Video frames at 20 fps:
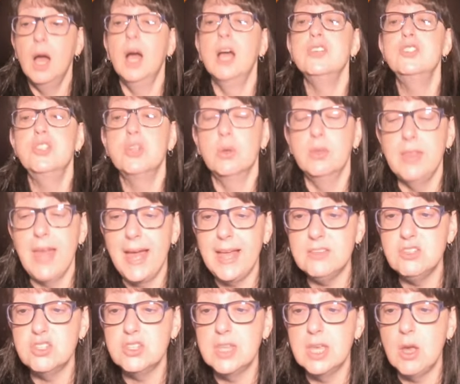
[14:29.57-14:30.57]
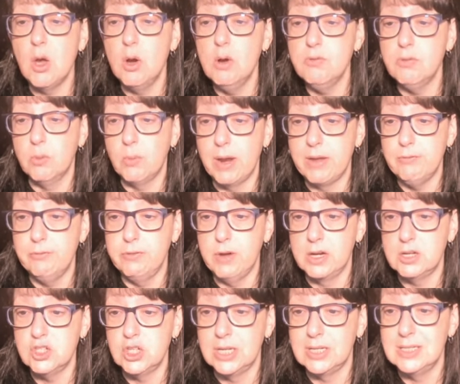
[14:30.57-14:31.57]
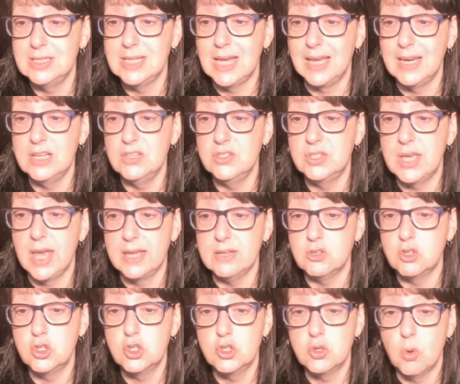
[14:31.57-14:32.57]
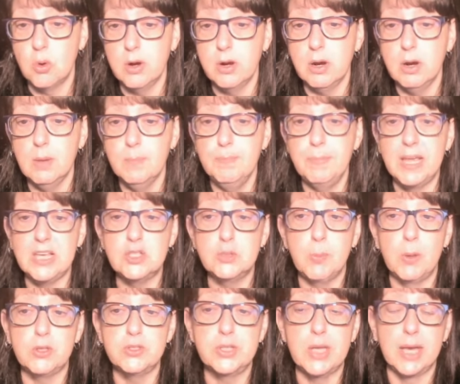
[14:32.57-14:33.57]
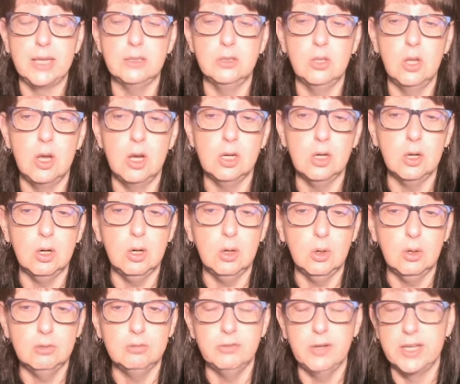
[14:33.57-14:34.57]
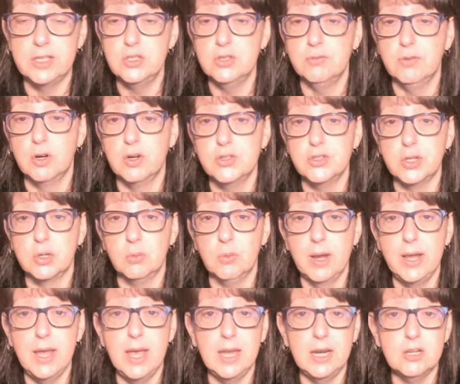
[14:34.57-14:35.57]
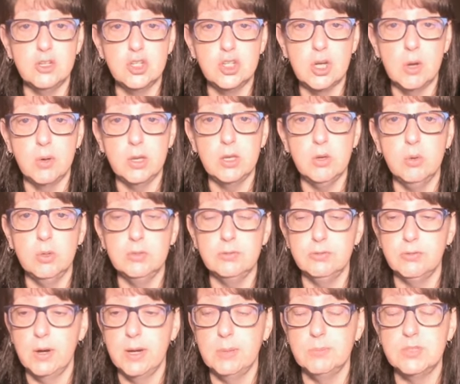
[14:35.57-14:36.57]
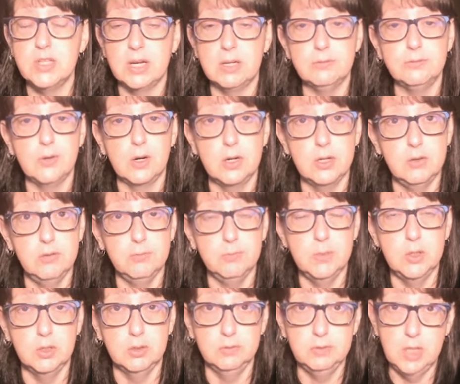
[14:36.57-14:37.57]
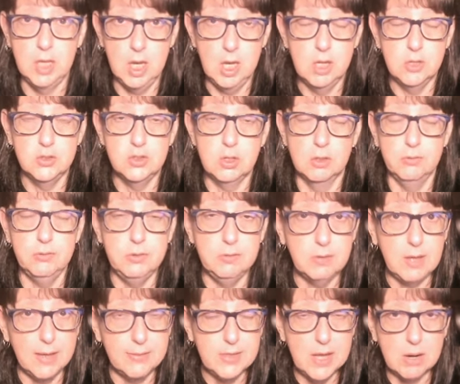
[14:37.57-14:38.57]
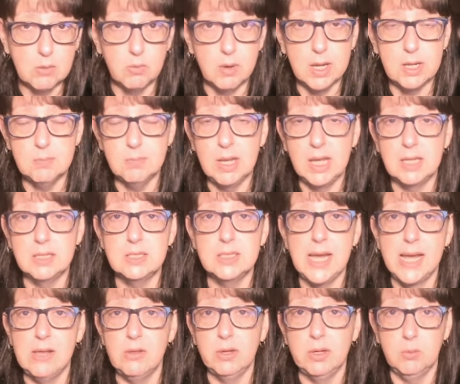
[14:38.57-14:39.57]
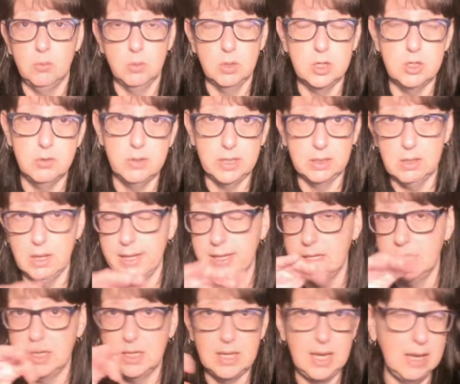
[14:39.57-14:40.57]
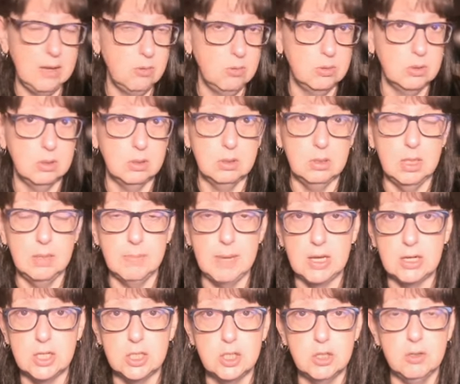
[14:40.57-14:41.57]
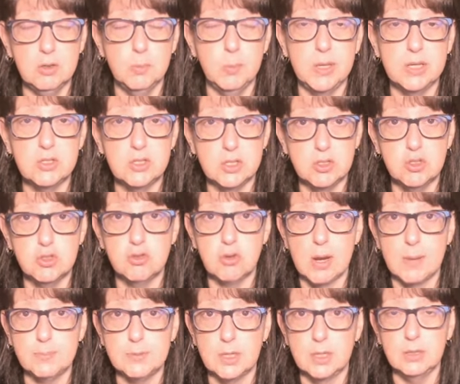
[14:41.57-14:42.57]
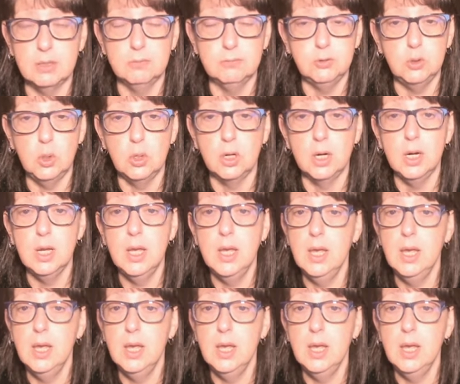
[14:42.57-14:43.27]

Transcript: So that's the overwrite function. Denny's getting shorter, baseball's getting longer, or vice versa, right? And it's showing you in frames how far you've moved. So if you've got that Rain Man talent where you can like count the amount of toothpicks that's dropped on the floor,